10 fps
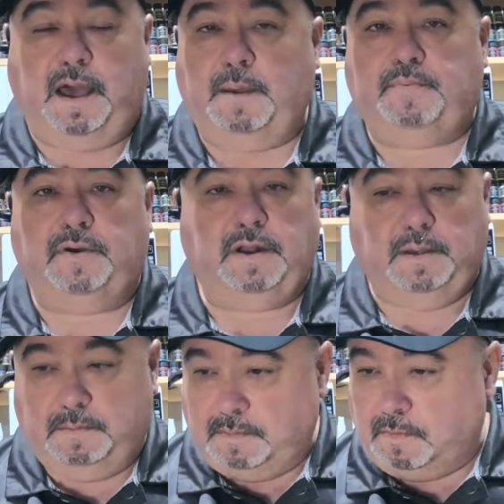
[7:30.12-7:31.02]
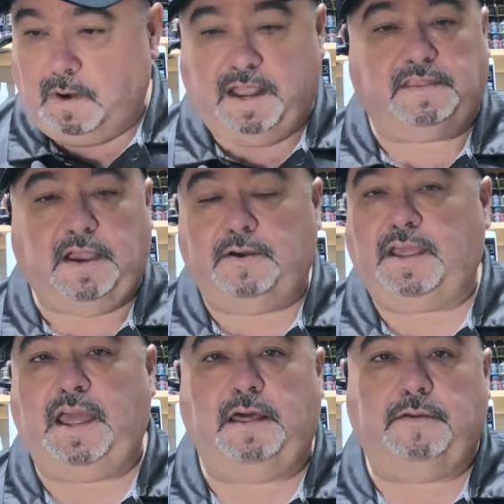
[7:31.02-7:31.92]
put them right there
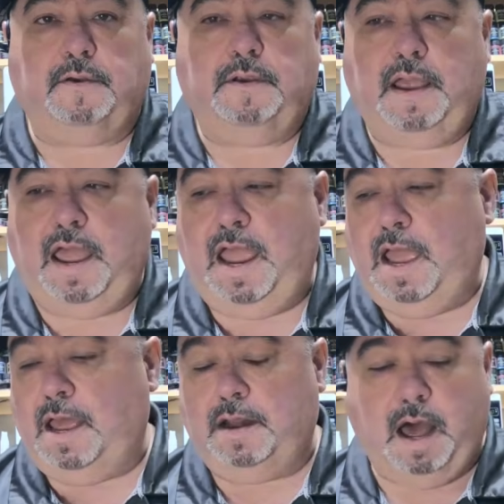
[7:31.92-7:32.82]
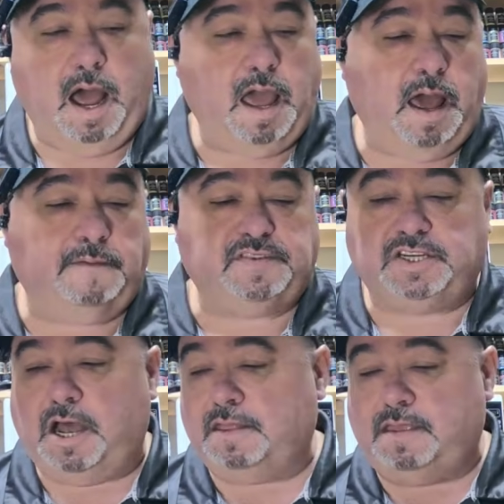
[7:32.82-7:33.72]
together. And I have
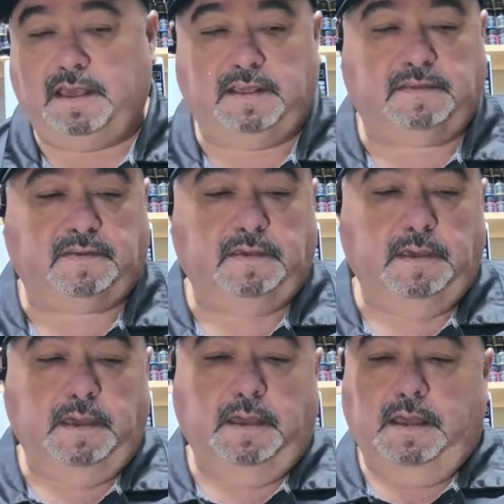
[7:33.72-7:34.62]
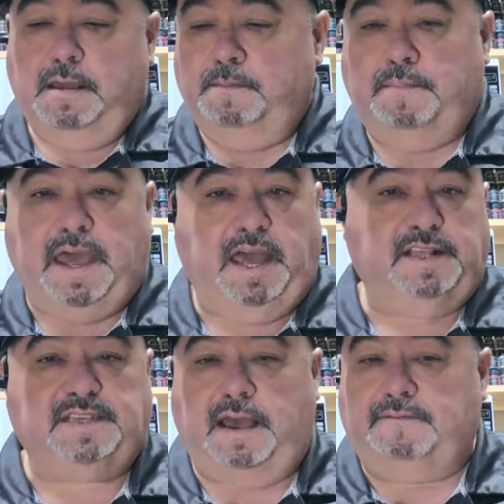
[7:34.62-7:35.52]
shot these
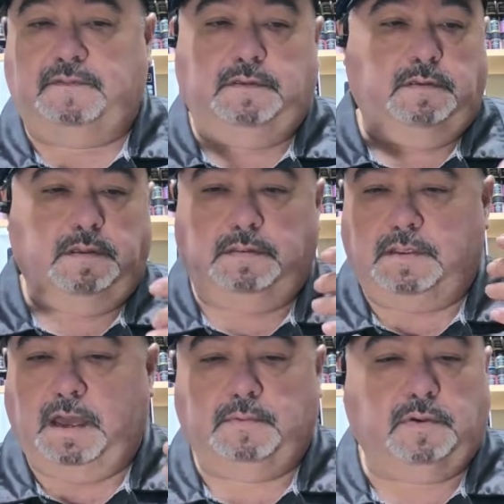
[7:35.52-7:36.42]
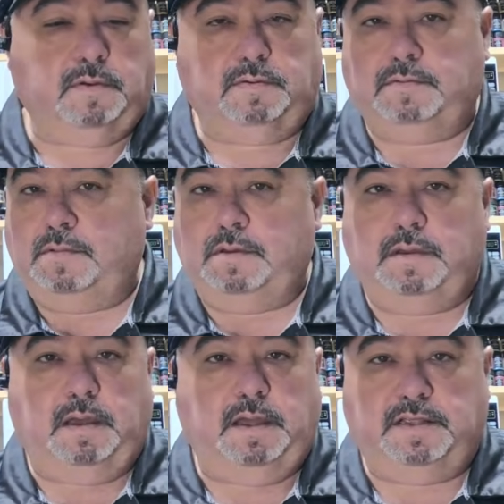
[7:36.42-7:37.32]
baits. I've double
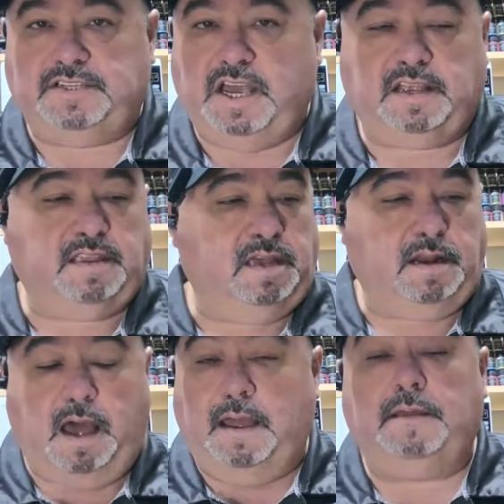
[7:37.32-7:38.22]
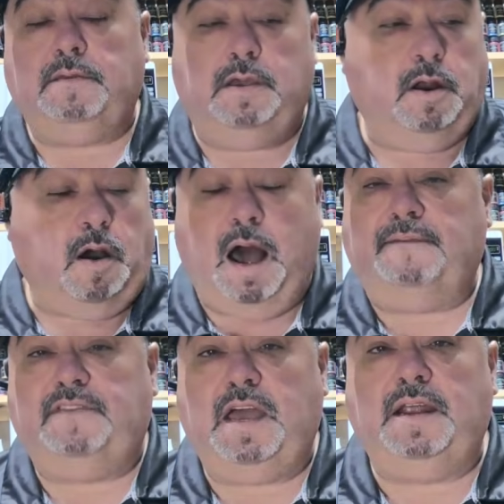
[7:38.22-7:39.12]
injected.
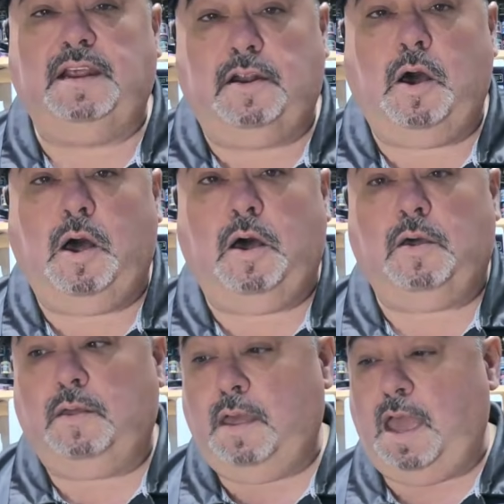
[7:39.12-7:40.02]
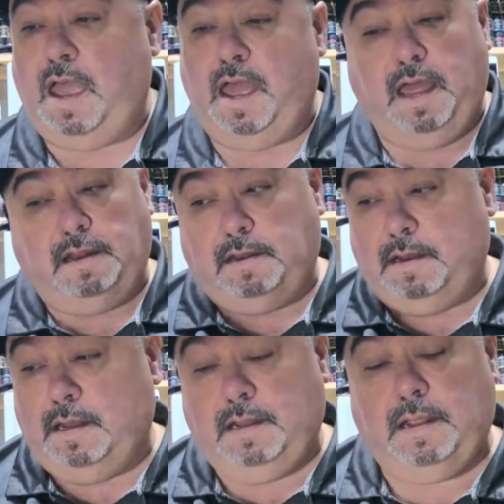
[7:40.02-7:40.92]
I've done it all, and